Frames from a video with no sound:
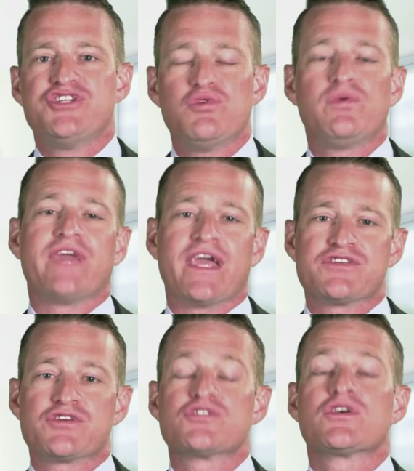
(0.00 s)
you with
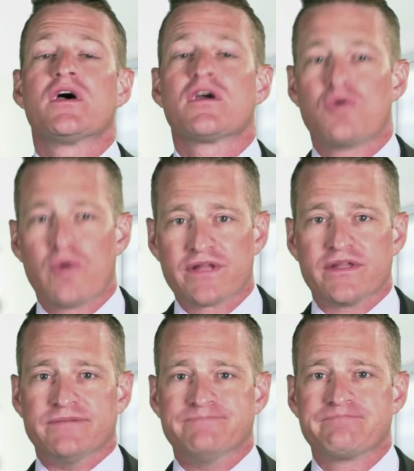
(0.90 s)
answers
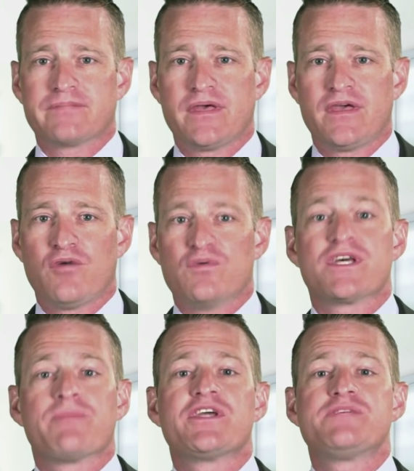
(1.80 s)
quickly. When
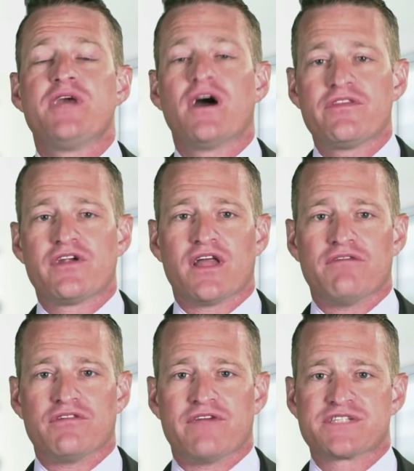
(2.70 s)
something is beyond their
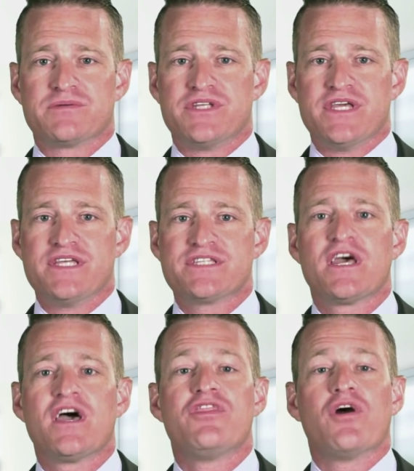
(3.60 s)
level of expertise,
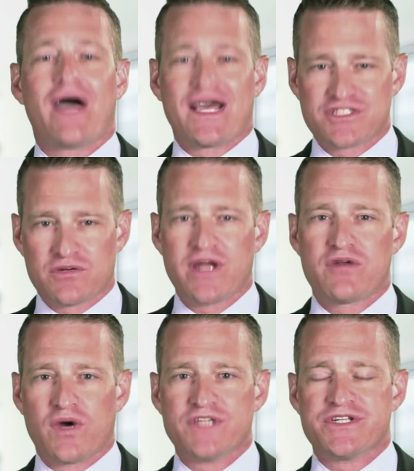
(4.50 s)
they'll ask the right
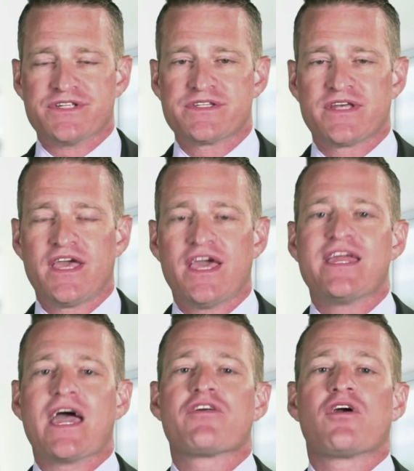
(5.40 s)
questions
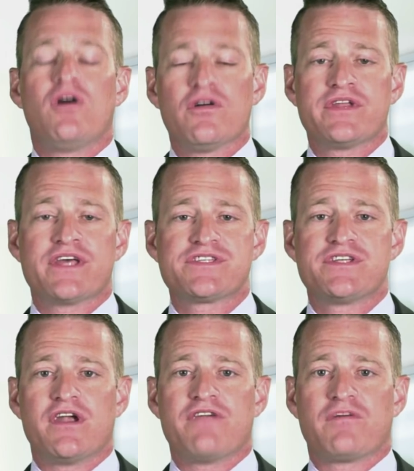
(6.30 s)
and gather all the
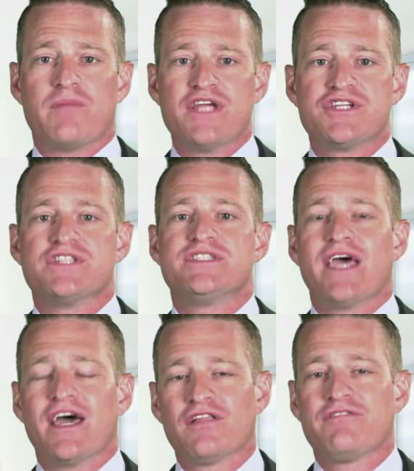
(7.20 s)
necessary information
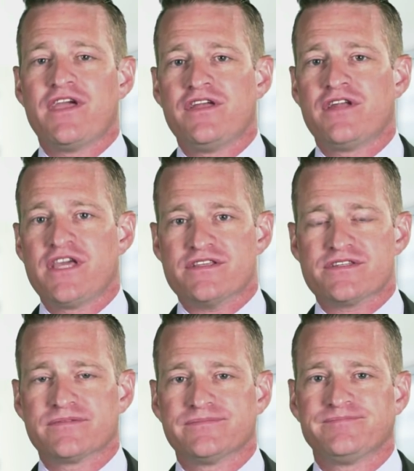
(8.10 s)
to elevate your
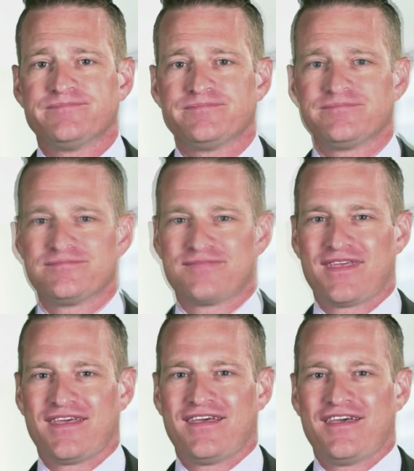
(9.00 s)
needs.
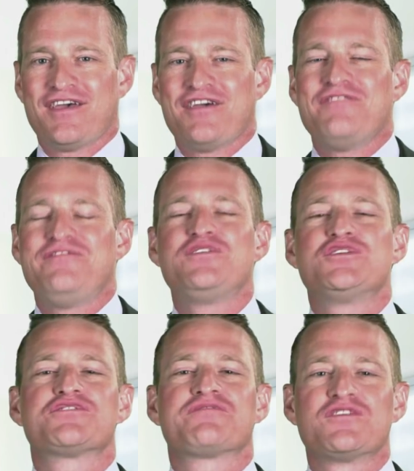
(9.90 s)

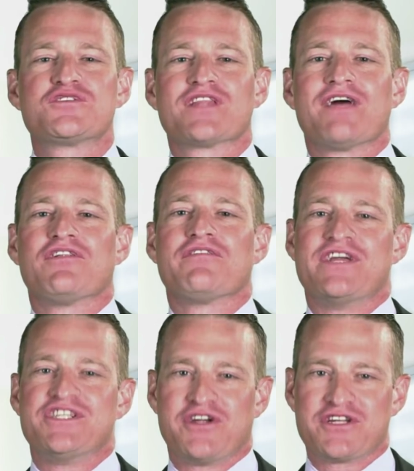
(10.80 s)
Future's first level of
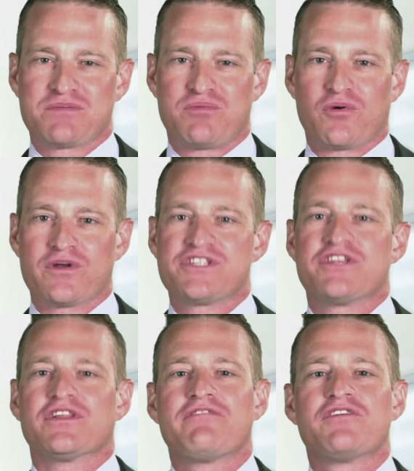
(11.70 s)
engineering support is
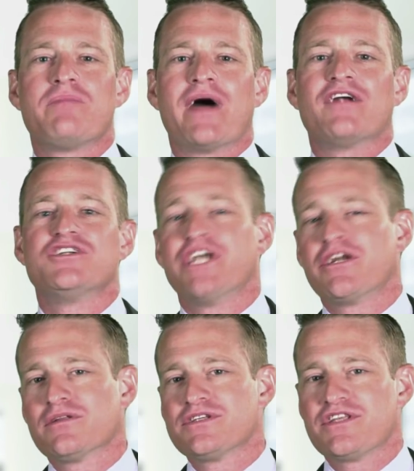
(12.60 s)
delivered by our
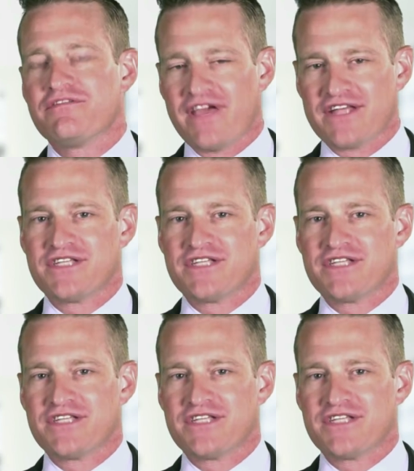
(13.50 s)
generalist advanced